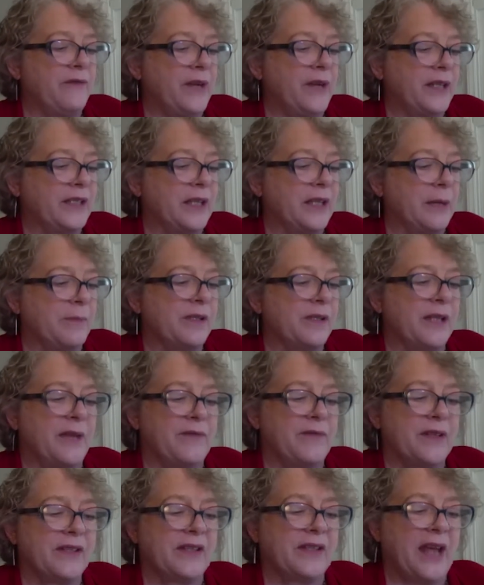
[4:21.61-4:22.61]
victims
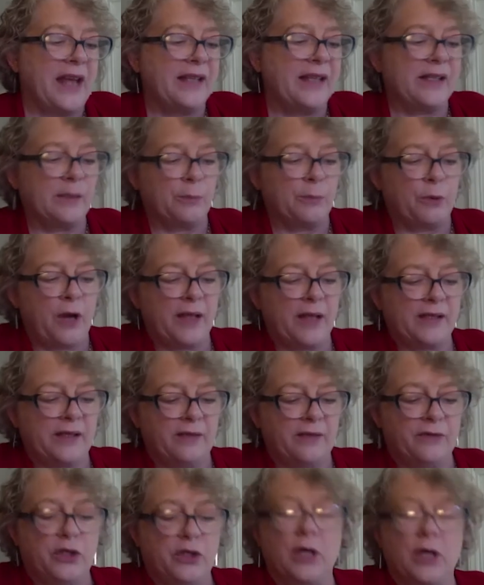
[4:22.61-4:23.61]
of the state's
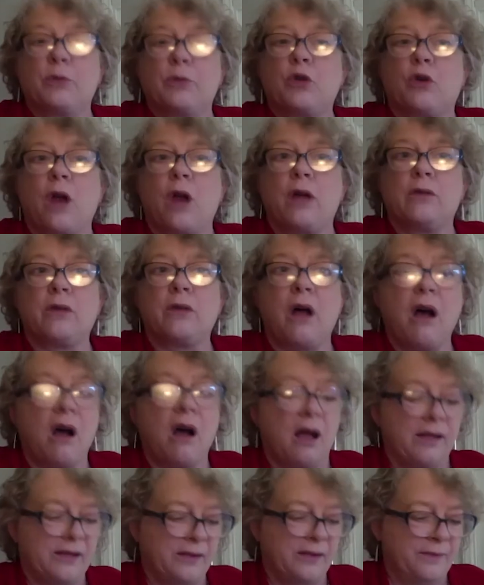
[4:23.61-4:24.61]
oppressive Jim Crow
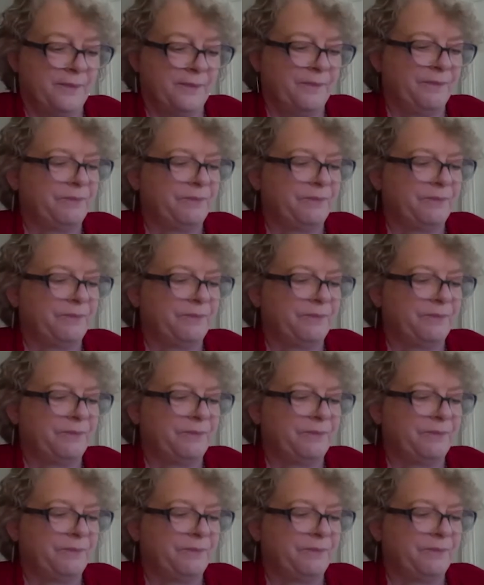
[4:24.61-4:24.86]
laws.